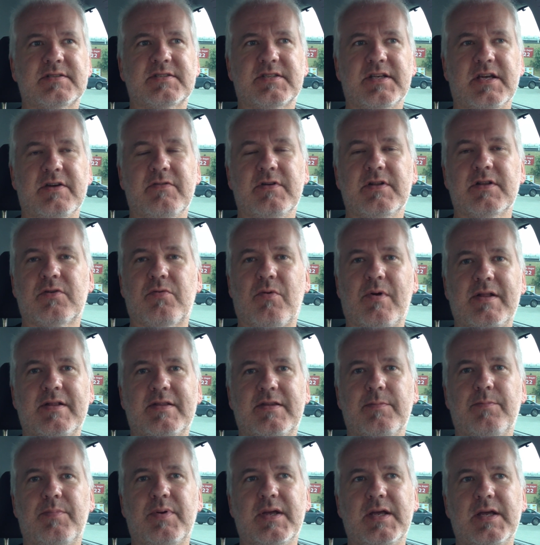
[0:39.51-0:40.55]

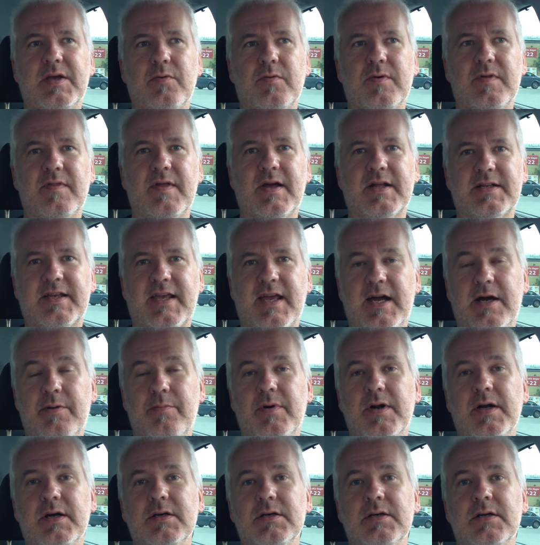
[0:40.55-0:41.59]
720p with that
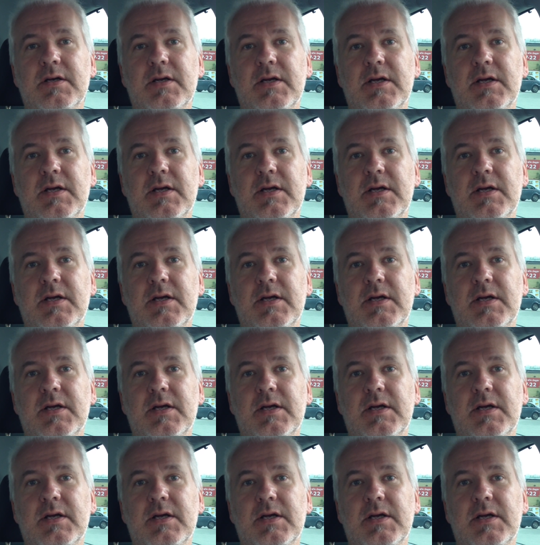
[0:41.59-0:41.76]
camera.